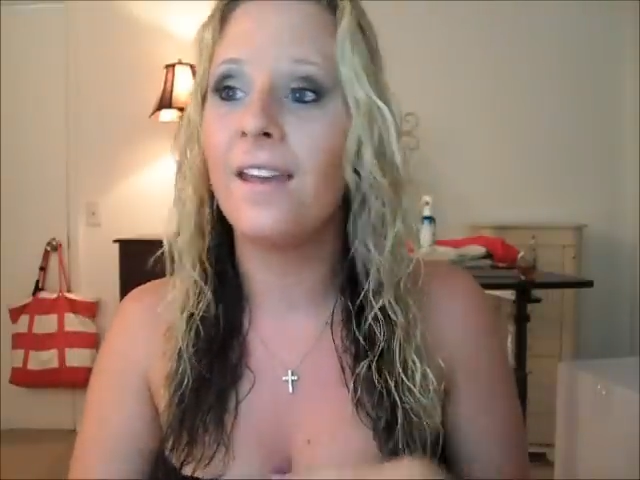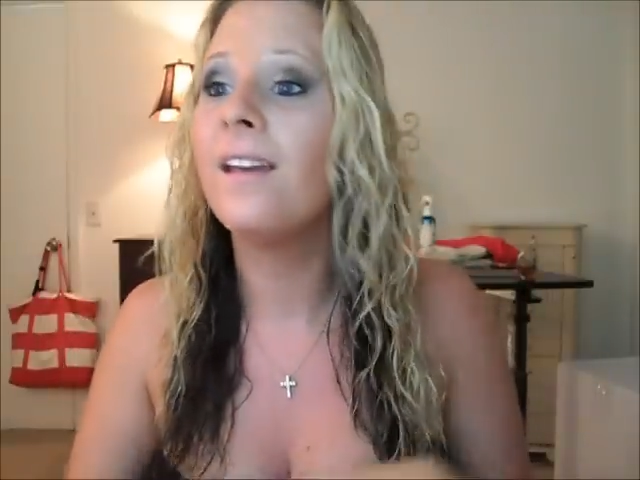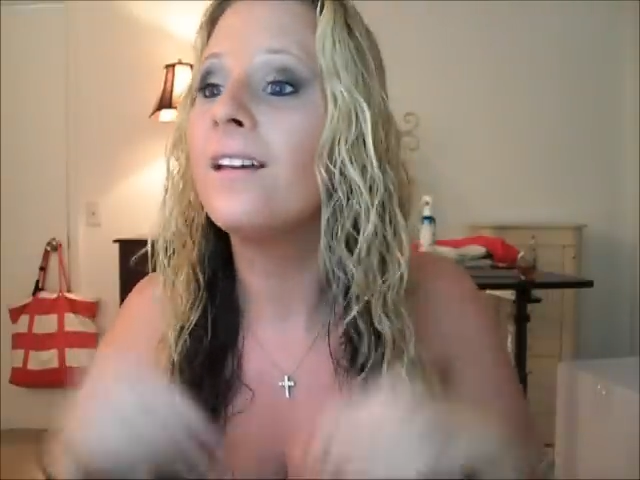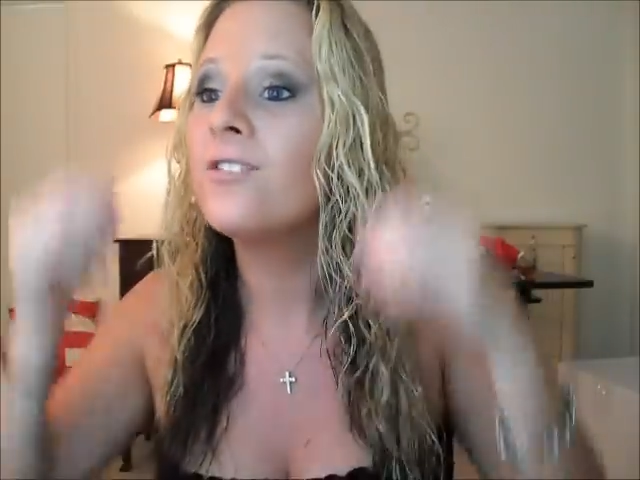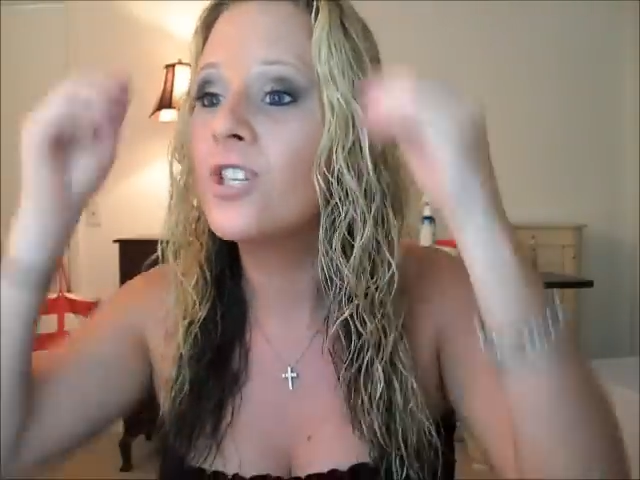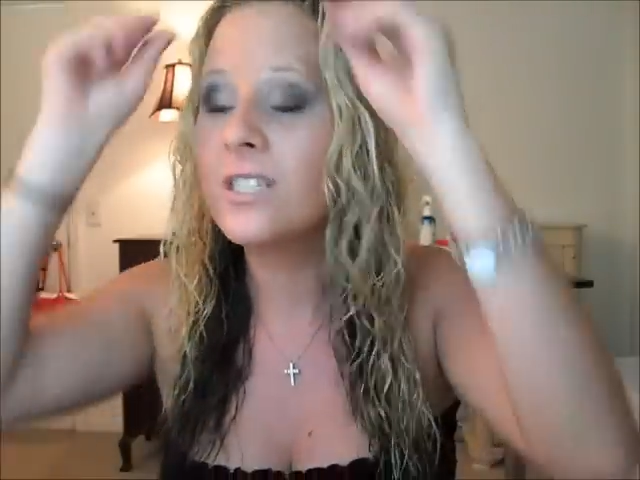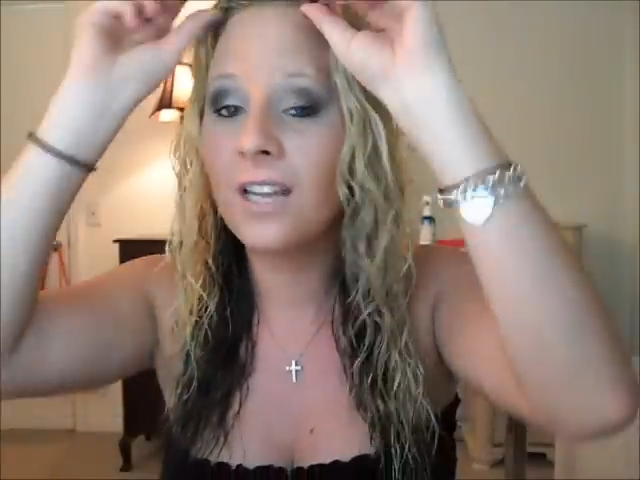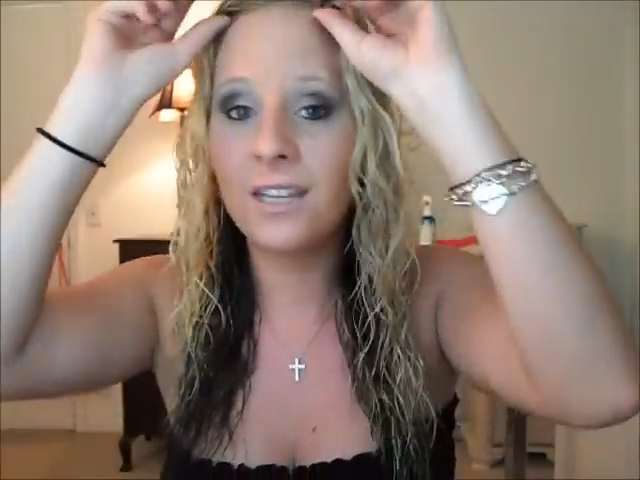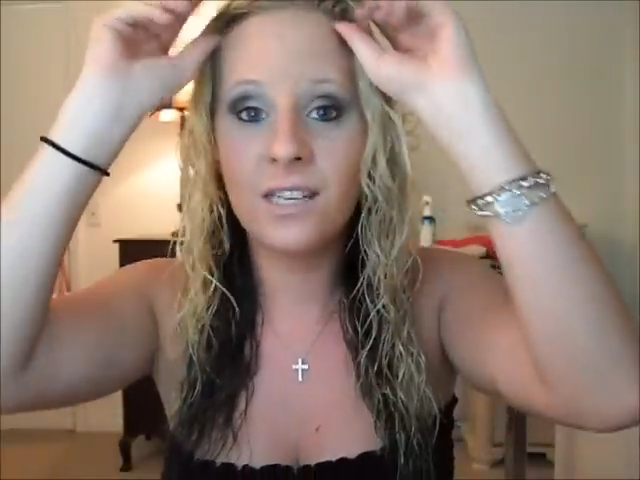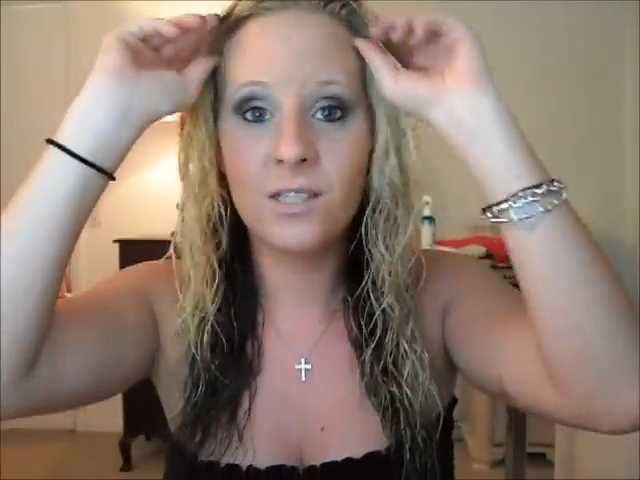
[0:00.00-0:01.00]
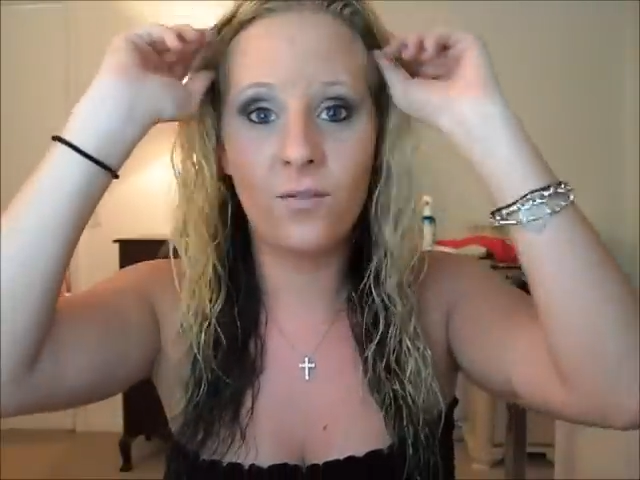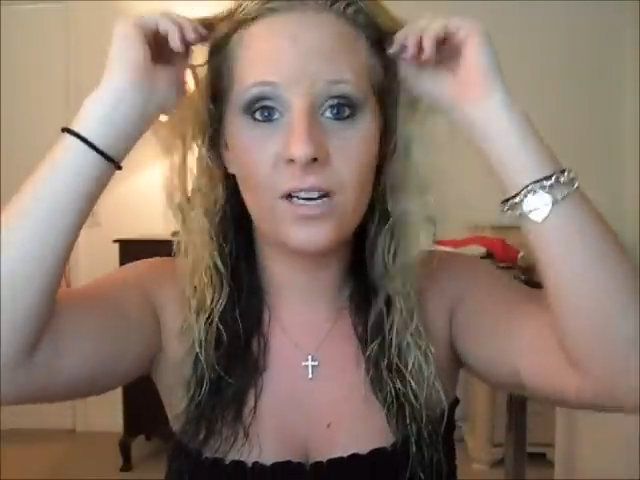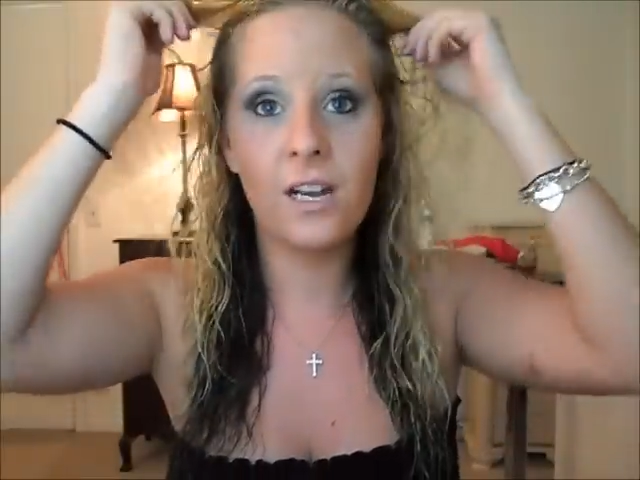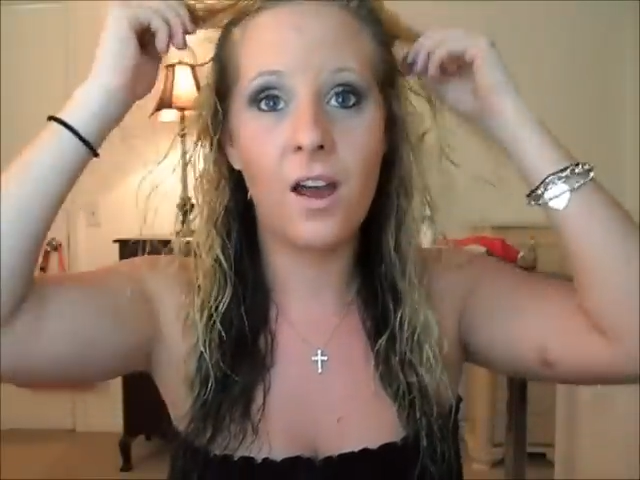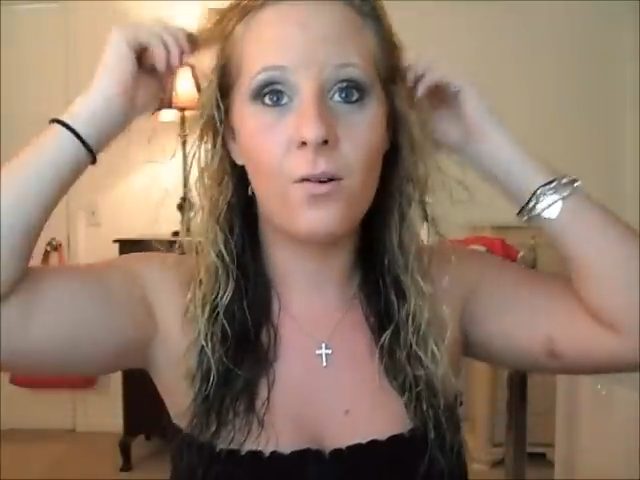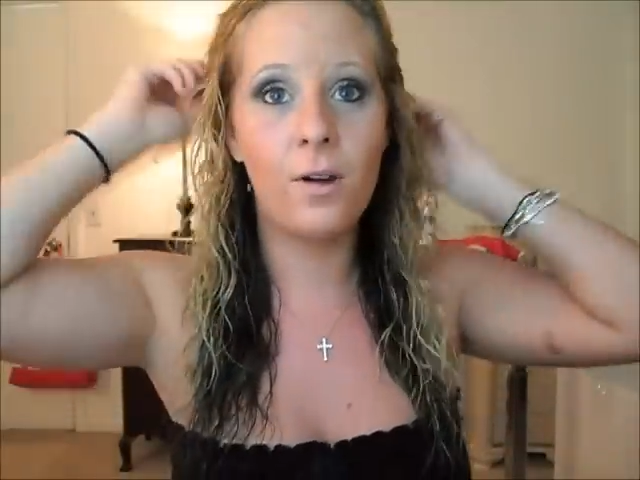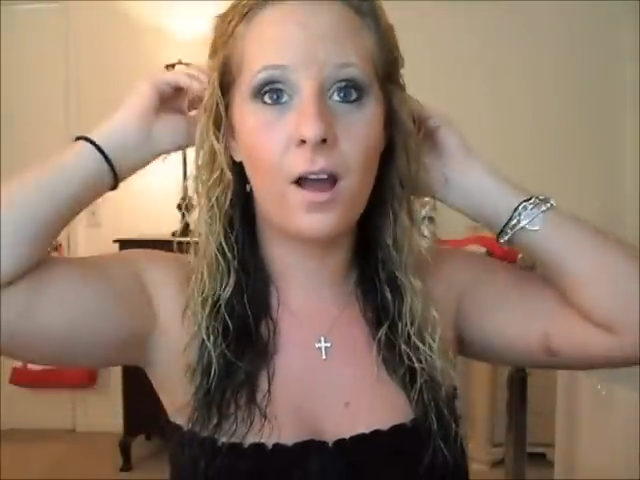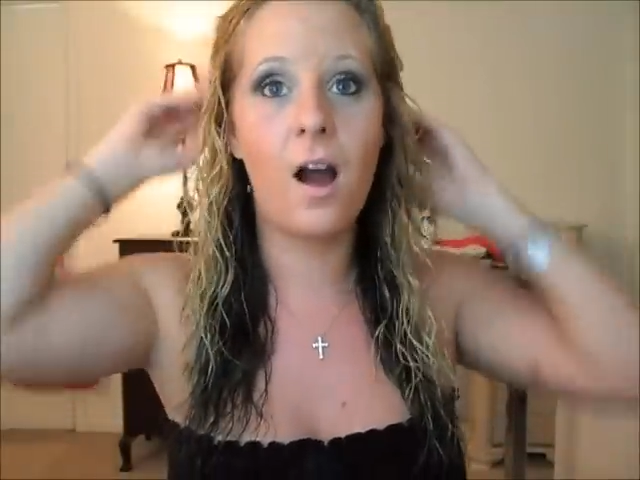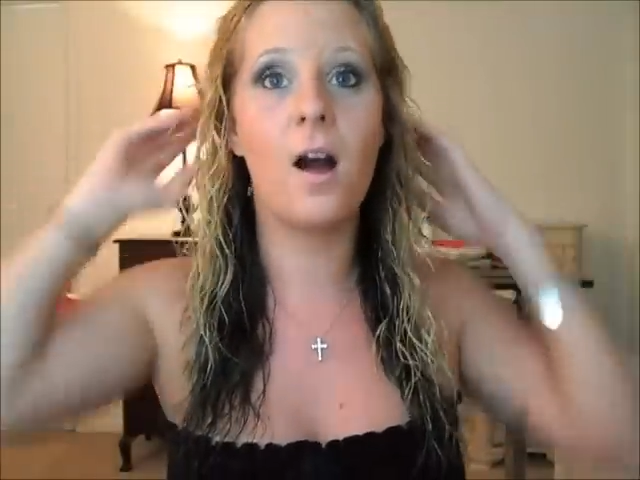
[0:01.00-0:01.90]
And just like this video